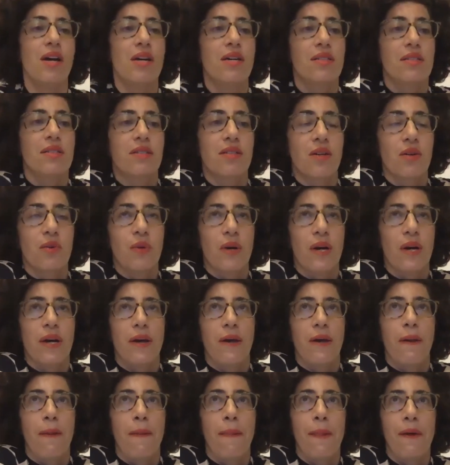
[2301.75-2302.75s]
So
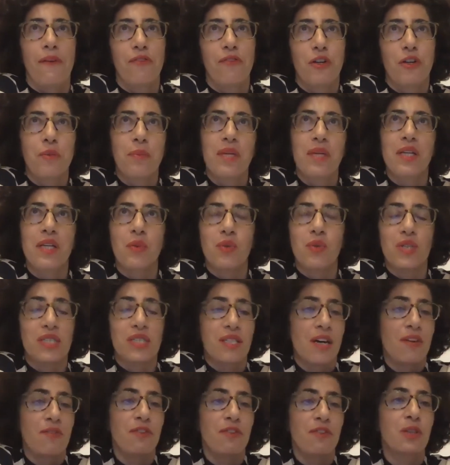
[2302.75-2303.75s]
uh, for me, it was
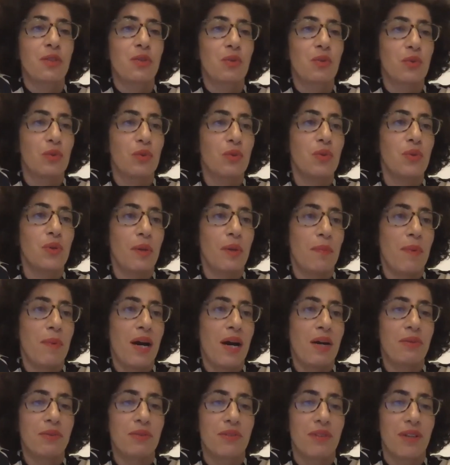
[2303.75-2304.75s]
something to do
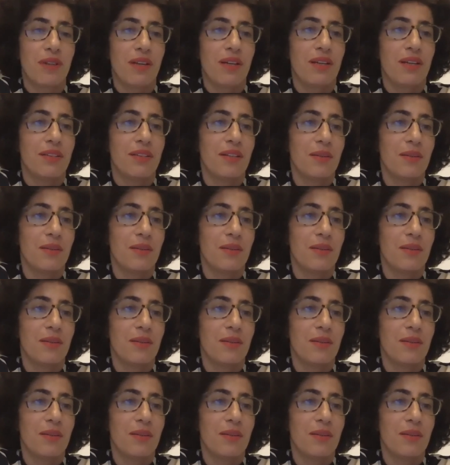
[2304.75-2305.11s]
about uh,